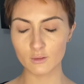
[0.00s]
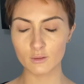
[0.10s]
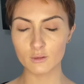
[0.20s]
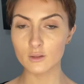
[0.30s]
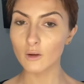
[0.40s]

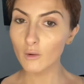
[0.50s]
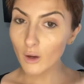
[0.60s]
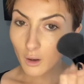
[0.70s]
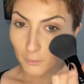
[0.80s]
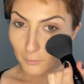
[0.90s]
So
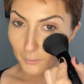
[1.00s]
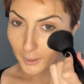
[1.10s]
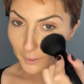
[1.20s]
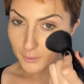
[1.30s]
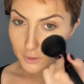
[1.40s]
right
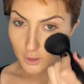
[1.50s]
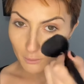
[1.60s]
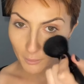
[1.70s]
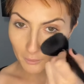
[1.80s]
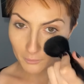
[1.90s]
on the
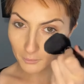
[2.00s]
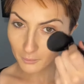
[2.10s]
cheekbone.